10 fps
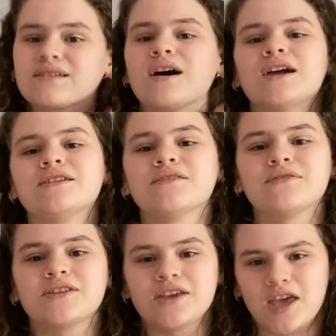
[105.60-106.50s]
kind
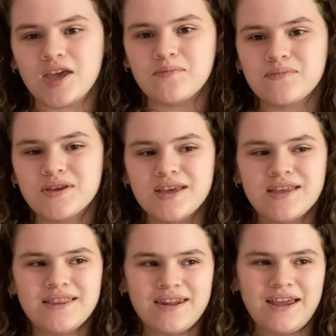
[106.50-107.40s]
of game
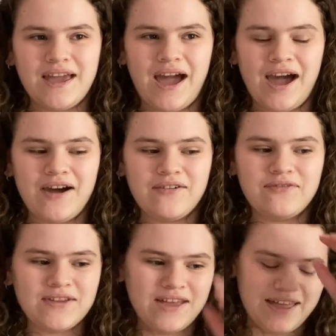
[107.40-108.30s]
that I have